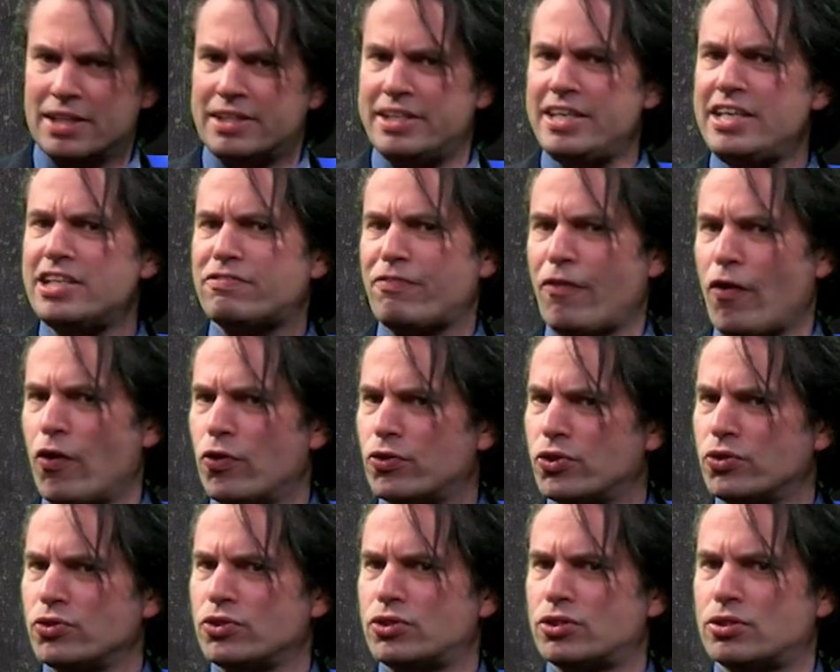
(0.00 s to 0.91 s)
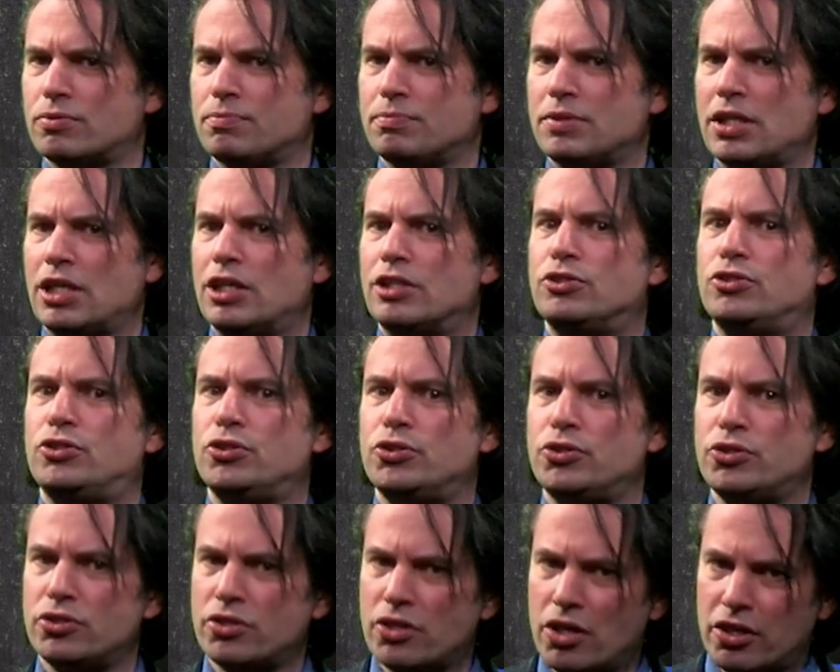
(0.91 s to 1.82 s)
These photons do
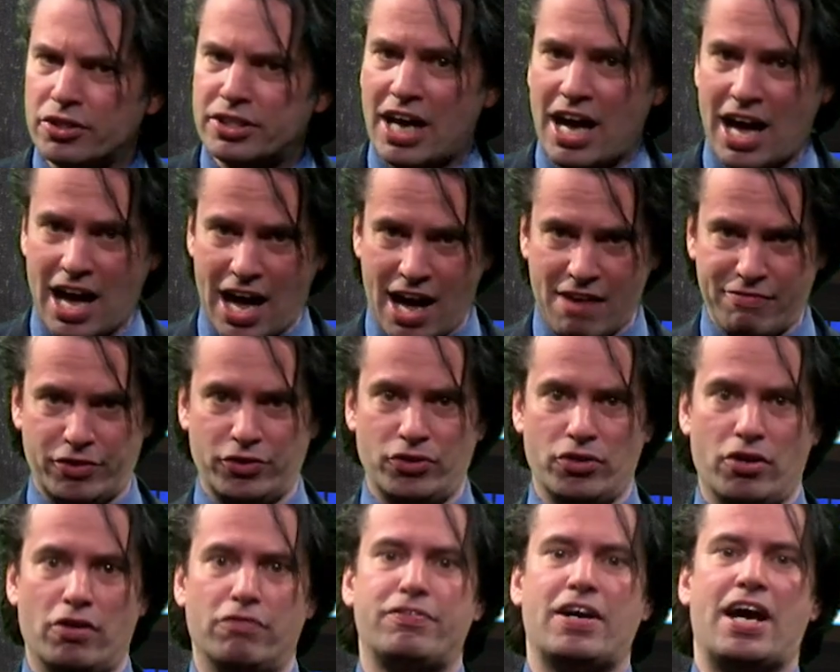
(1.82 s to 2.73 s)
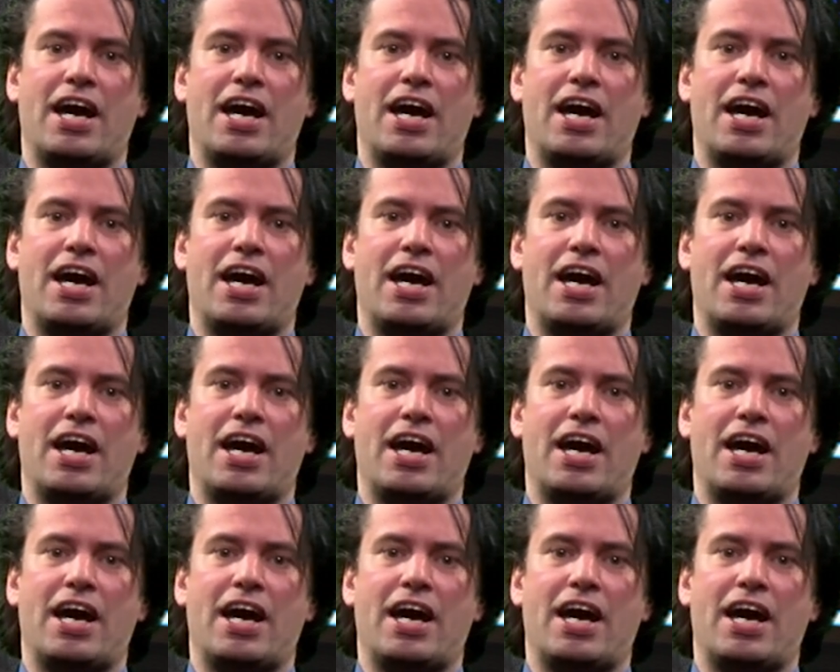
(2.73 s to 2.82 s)
not have enough